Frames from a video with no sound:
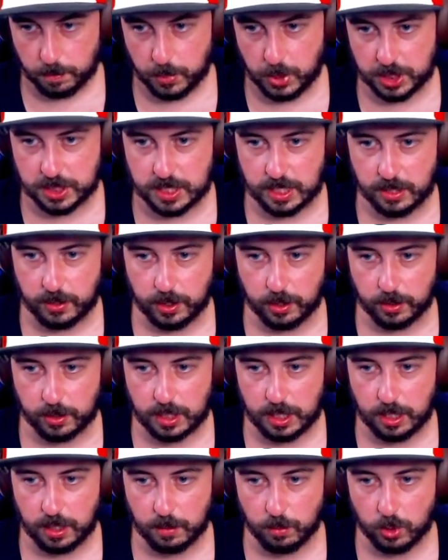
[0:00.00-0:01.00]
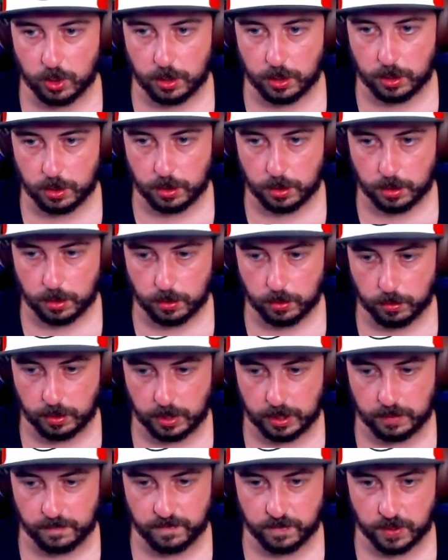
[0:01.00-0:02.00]
Put down our camera
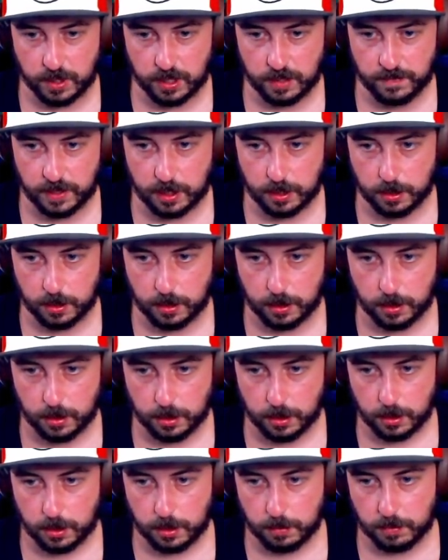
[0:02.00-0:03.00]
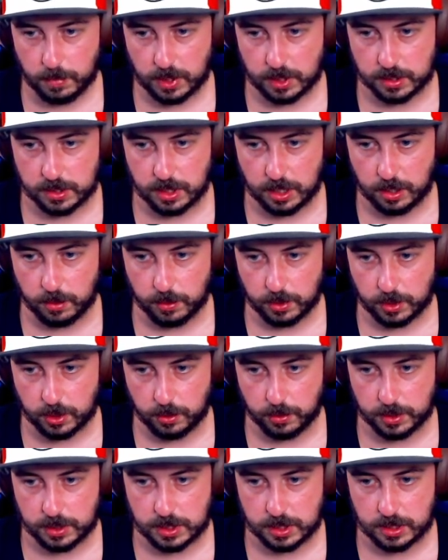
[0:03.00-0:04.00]
right in front of it. Because now we're
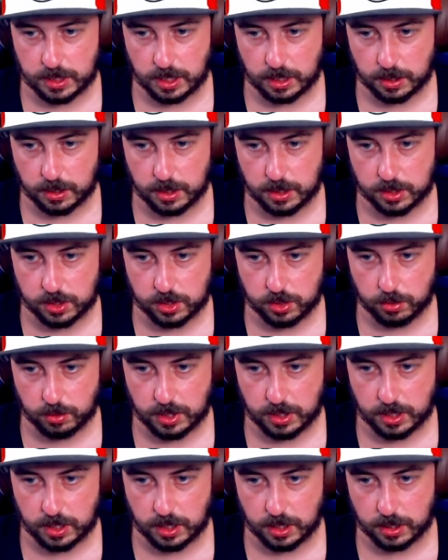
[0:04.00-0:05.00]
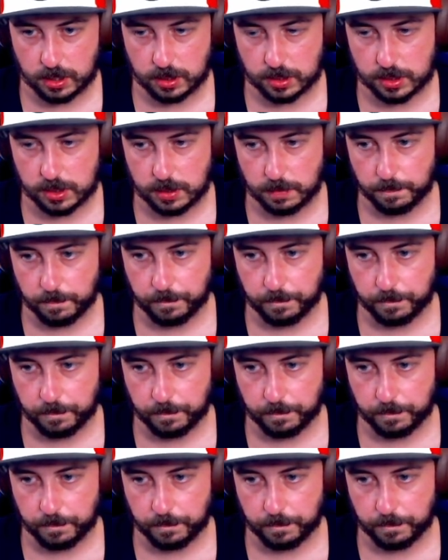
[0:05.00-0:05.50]
going to take these three things.